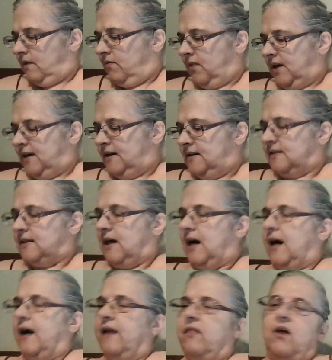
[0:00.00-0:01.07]
These
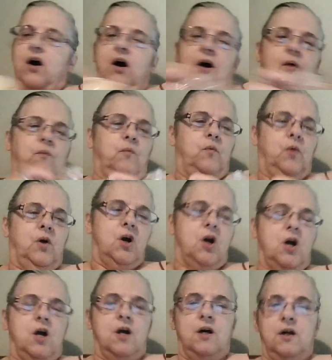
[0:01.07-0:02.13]
I thought
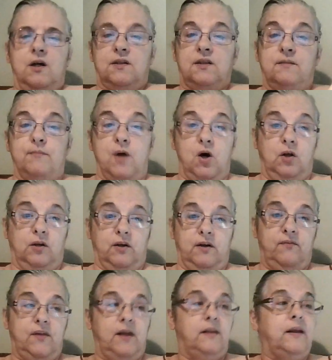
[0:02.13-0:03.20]
were smaller
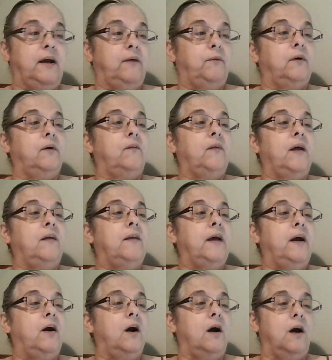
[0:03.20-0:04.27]
than they were than
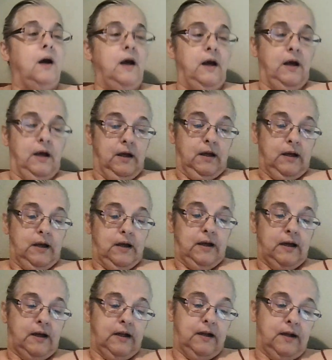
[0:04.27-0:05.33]
they are,
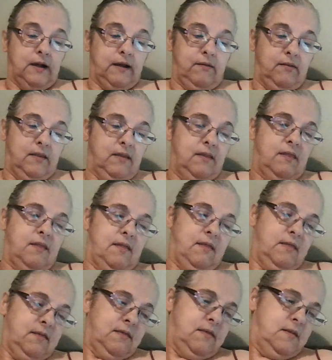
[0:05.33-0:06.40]
and I
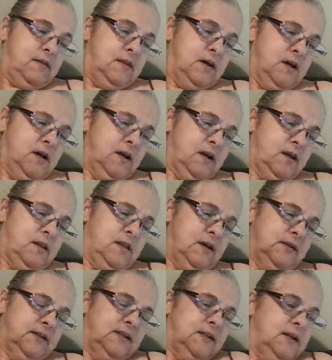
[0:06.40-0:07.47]
think
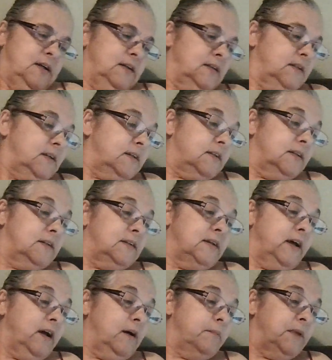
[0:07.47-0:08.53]
this is, does it
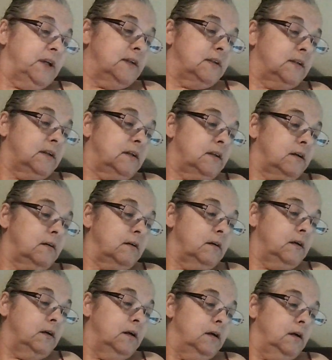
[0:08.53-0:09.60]
say how many's in here?
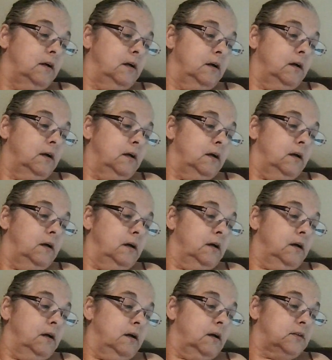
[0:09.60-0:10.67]

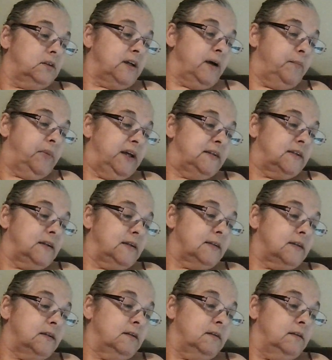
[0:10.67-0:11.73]
10
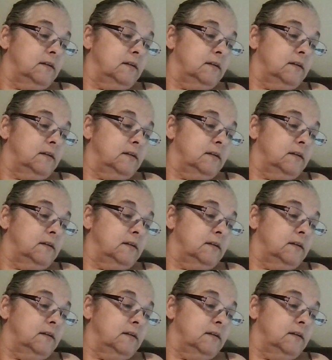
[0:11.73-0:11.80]
pieces.